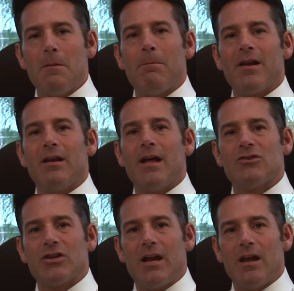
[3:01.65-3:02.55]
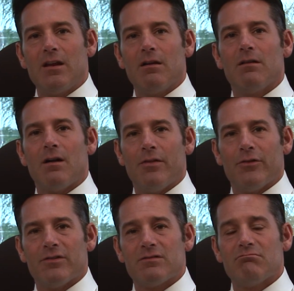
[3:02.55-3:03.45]
but in educating
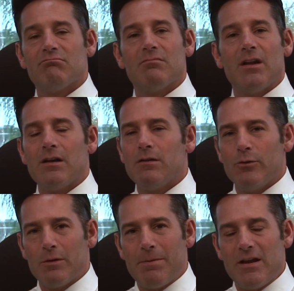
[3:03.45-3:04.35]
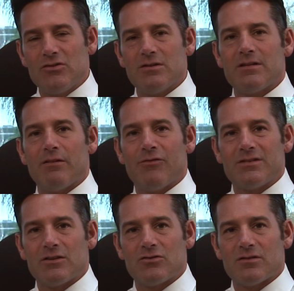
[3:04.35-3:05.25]
others, including patients and
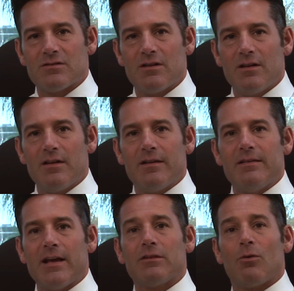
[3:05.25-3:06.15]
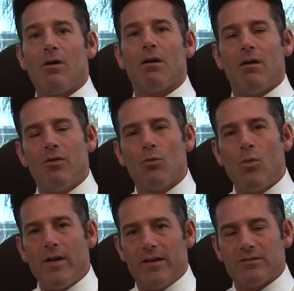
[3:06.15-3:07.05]
physicians, that there are other
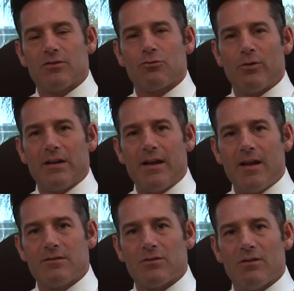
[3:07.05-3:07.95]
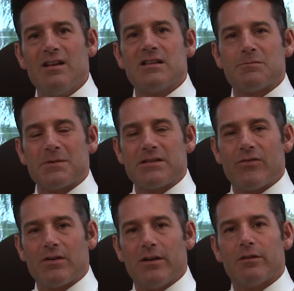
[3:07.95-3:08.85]
ways to treat cancer,
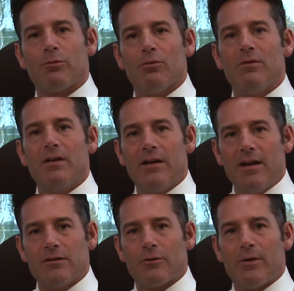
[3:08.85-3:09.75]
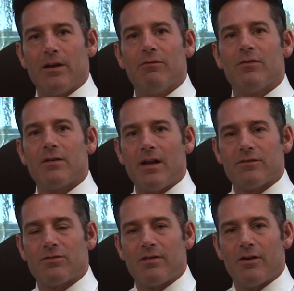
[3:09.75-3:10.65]
specifically through integrative
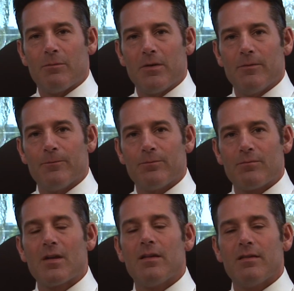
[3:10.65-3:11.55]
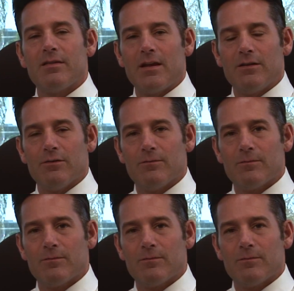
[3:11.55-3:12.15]
cancer therapy. Thank you.